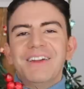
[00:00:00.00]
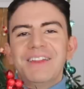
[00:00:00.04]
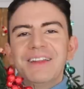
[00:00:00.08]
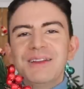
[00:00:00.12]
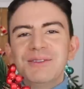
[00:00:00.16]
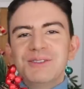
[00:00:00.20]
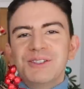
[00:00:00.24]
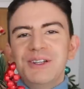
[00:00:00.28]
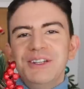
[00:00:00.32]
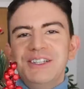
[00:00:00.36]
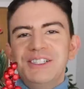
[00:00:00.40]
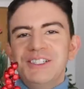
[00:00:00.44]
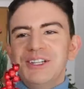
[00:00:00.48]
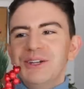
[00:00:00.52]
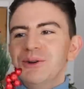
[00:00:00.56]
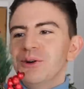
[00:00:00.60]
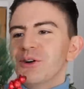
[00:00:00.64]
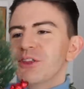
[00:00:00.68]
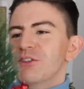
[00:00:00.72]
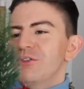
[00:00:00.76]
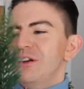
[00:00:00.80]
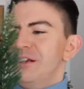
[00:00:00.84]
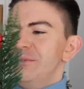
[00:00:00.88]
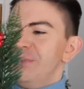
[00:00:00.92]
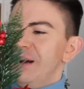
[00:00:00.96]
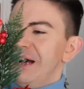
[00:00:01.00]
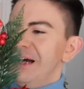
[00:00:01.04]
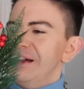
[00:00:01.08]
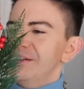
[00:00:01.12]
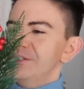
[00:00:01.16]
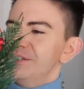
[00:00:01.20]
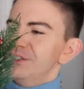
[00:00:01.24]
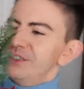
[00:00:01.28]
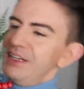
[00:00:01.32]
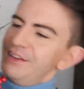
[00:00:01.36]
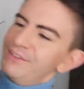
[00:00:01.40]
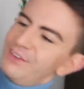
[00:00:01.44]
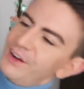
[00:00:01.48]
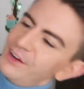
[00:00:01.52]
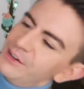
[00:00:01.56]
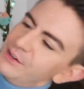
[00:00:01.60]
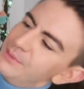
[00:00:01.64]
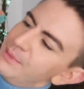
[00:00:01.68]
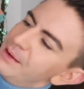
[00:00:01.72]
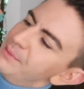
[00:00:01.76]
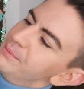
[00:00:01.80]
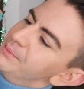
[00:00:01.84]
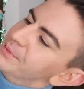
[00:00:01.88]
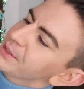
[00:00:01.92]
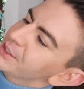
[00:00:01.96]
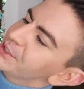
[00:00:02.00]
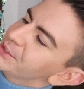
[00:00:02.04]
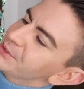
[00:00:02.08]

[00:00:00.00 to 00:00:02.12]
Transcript: I think it was only £2 or £3 if I remember